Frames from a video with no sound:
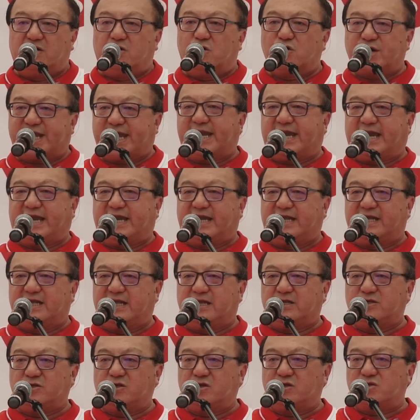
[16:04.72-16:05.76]
Okay,
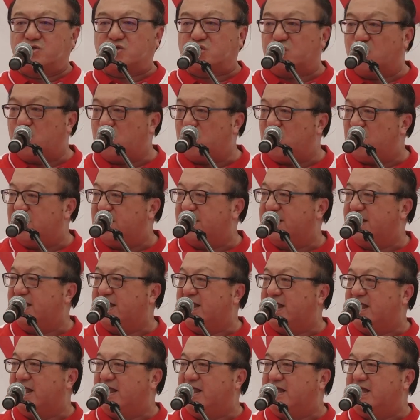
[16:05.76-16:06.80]
so
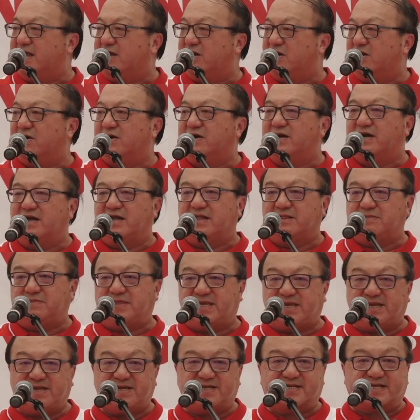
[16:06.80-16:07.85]

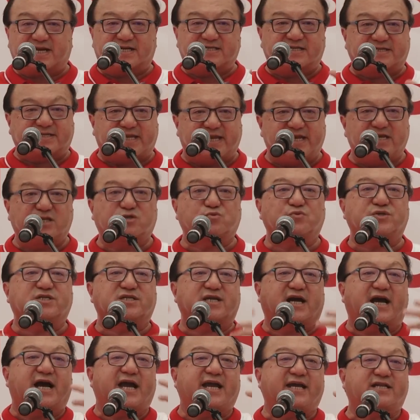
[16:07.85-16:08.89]
these are the things
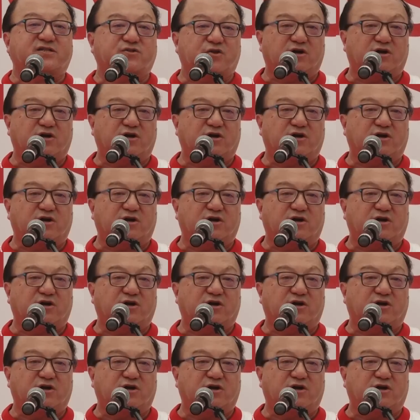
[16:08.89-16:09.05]
which I